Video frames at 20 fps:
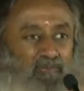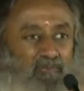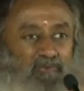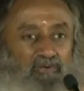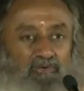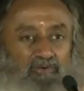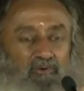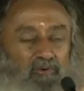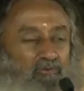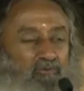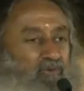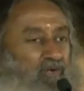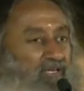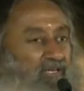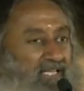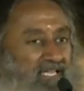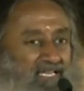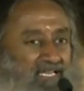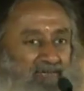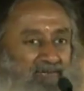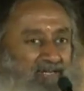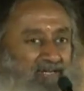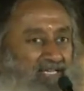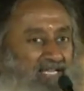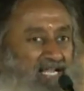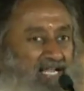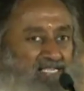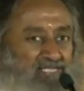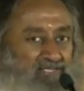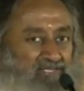you don't want anyone
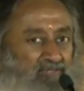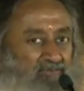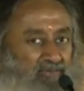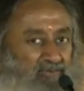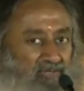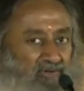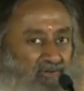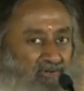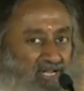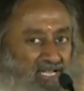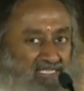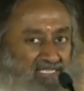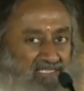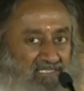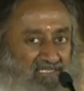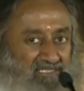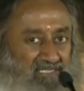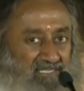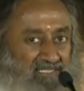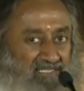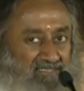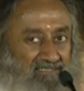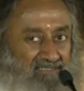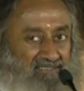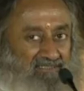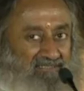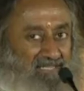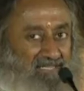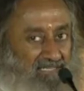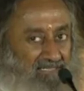else to procrastinate,
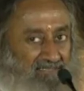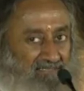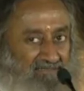right?